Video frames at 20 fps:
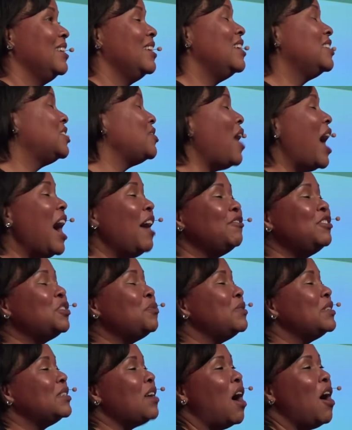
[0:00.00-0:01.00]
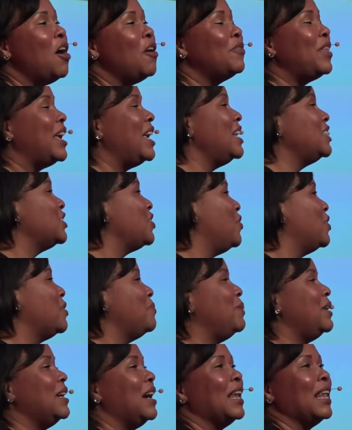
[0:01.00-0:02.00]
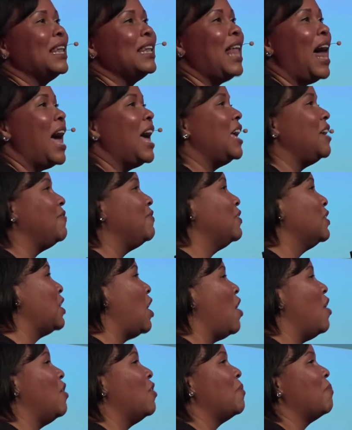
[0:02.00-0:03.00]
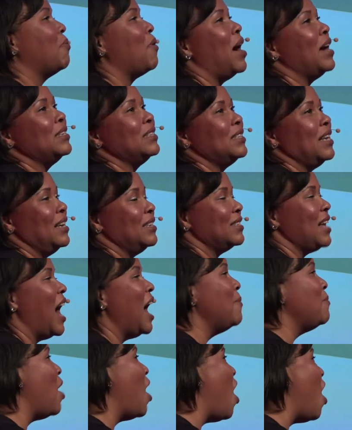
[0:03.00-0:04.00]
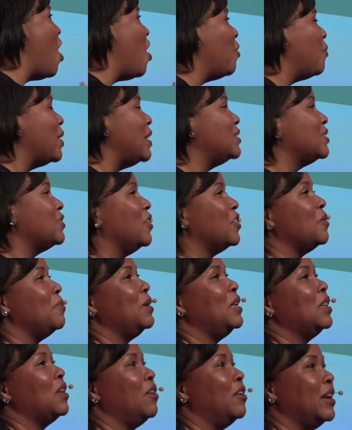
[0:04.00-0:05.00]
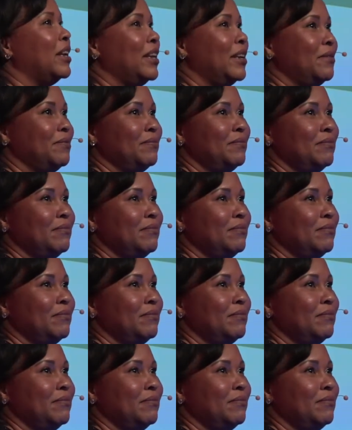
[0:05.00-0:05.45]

And so I've just resolved that it's going to be a lifelong process. I'm always going to be learning.